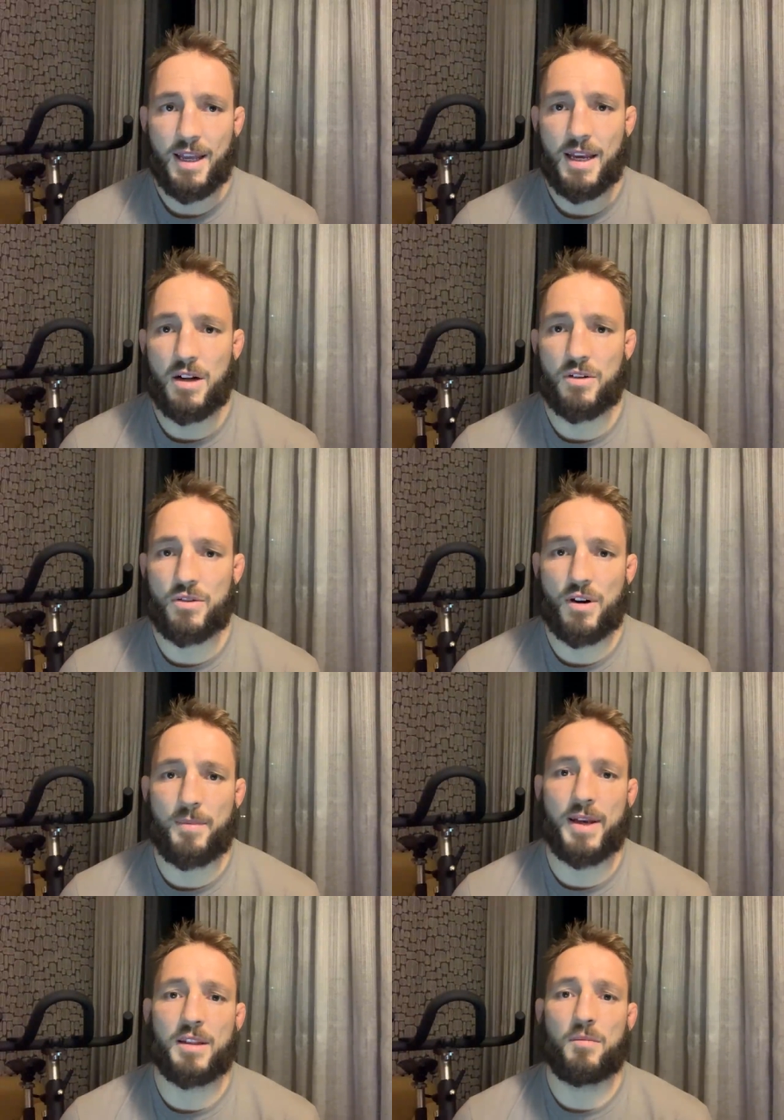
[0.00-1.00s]
And I'll try and
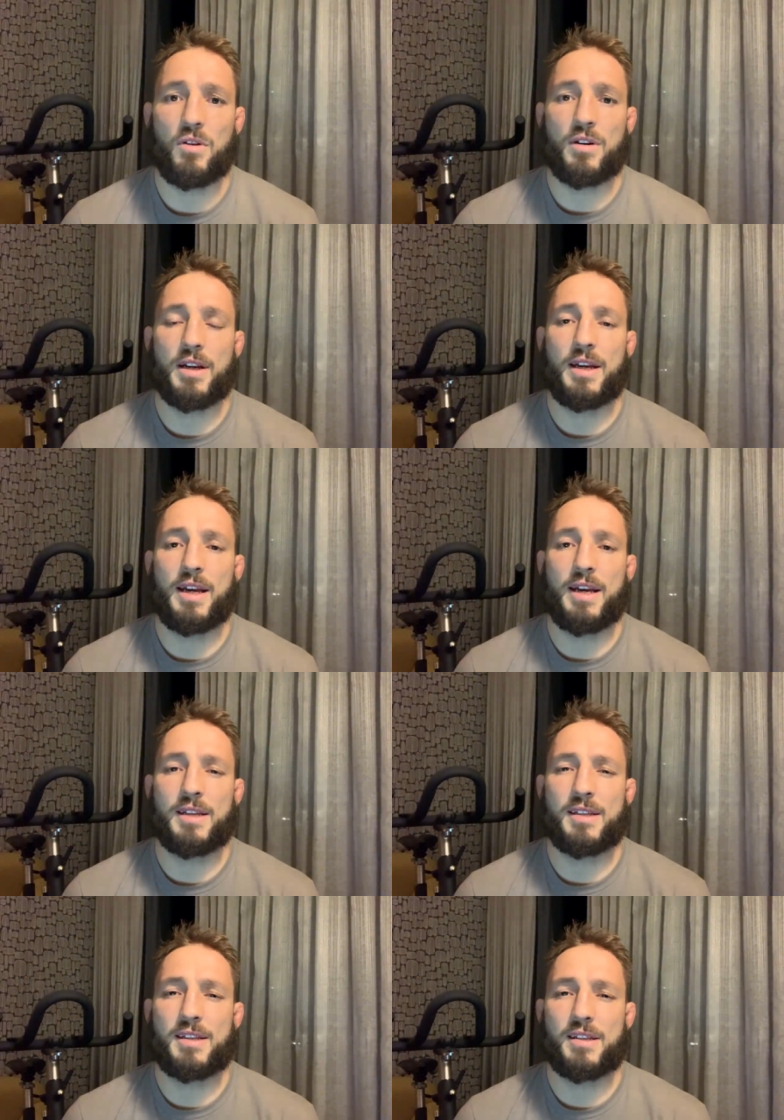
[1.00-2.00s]
make them look
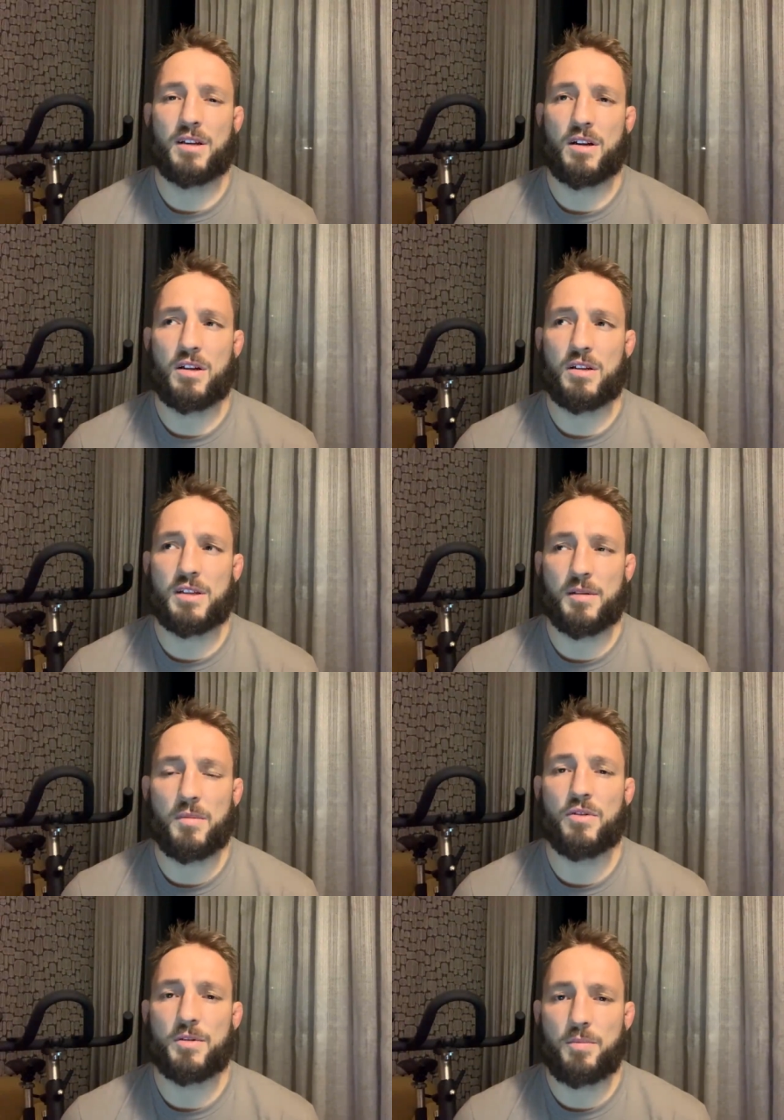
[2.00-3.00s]
as
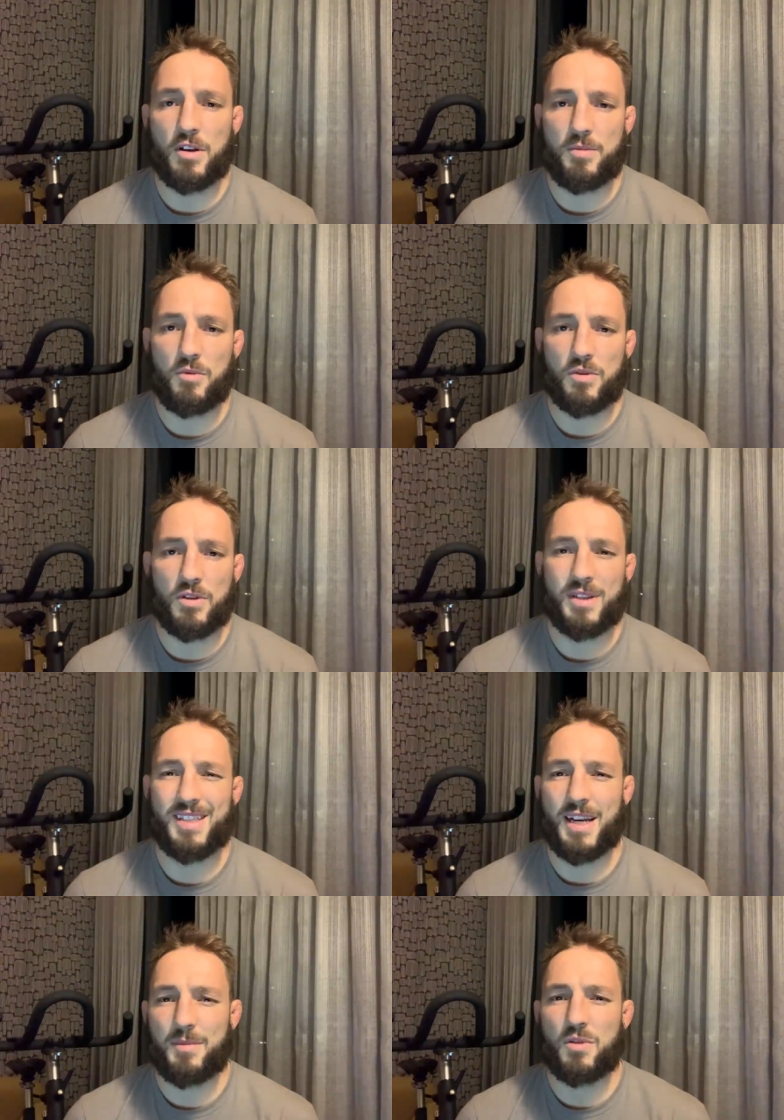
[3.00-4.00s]
similar as possible, so the
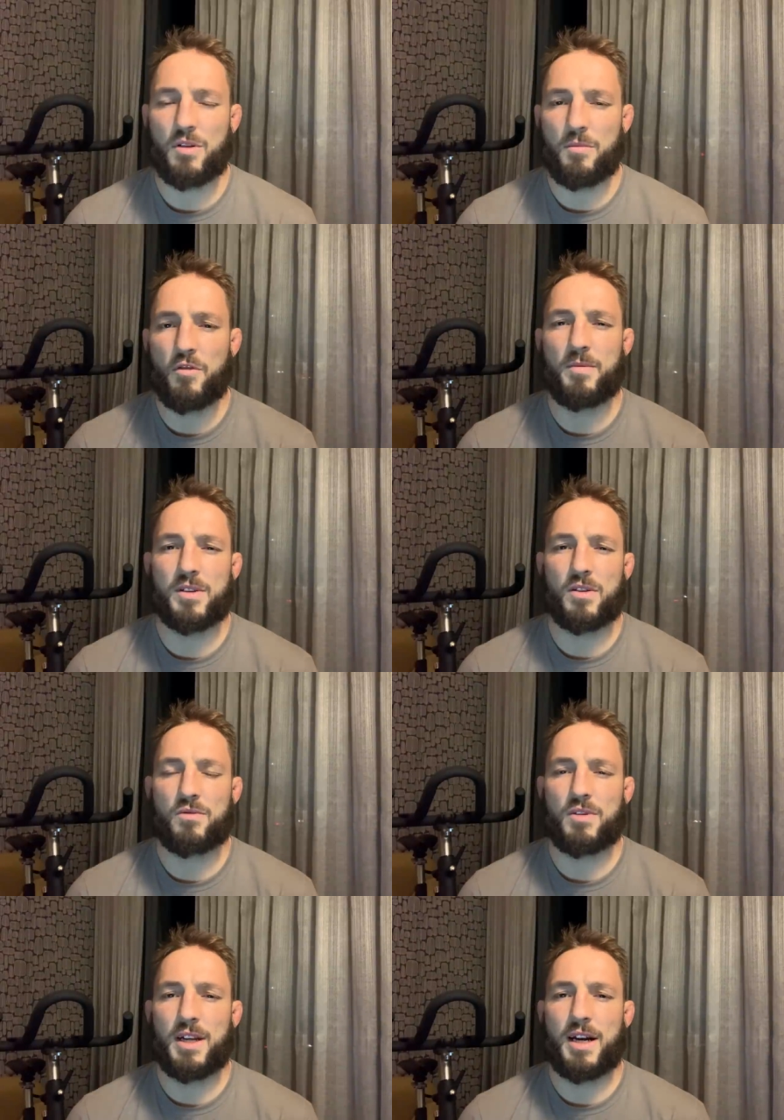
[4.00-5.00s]
same sort of movement, so it's
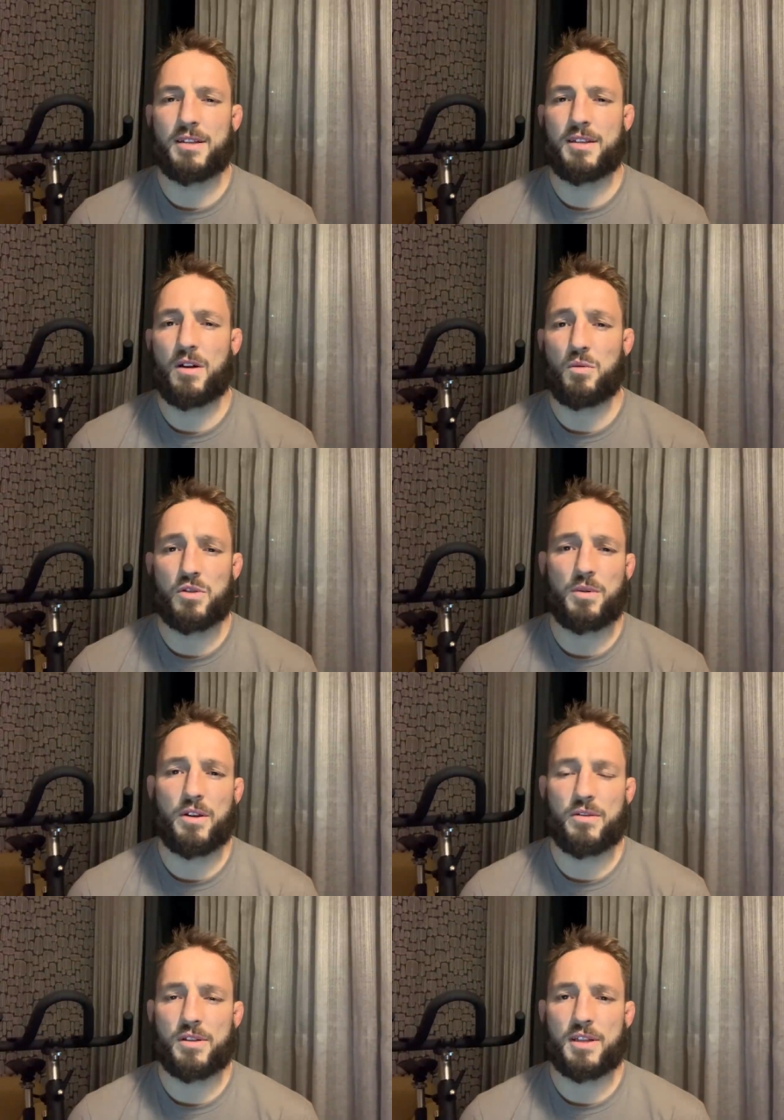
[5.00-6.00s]
really hard to tell which one of
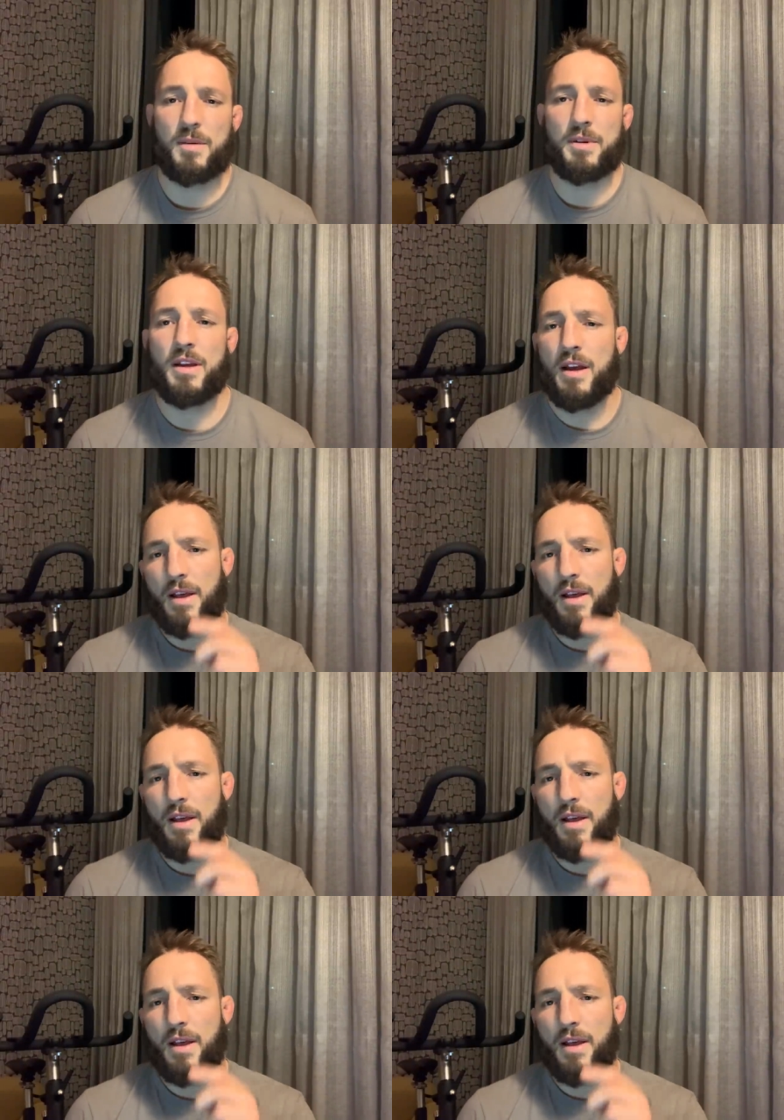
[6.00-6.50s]
those is coming.